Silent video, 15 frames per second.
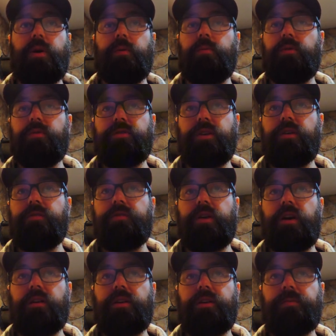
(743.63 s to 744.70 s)
bubbles of
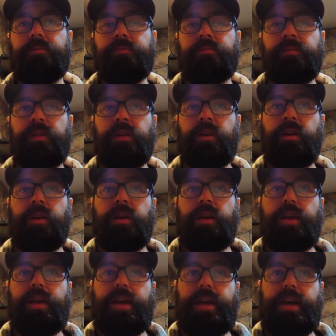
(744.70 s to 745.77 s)
color,
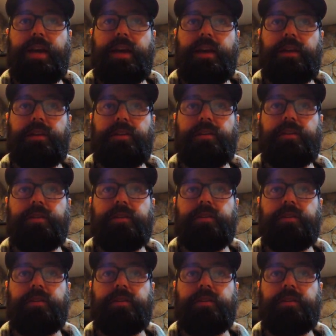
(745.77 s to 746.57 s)
and